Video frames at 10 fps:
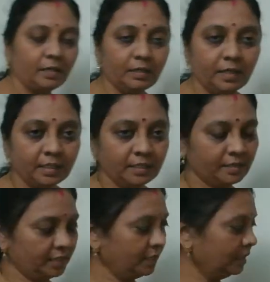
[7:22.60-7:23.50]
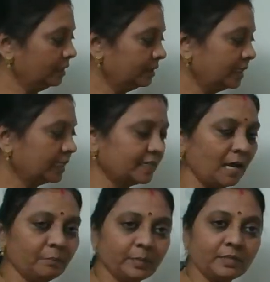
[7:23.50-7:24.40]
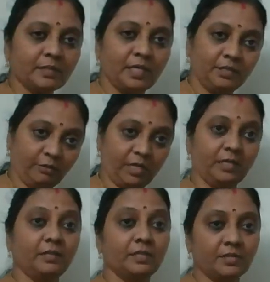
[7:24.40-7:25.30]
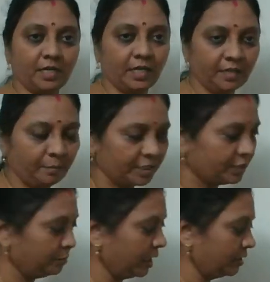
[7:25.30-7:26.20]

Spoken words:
Let us see the examples, then you can understand in a better way.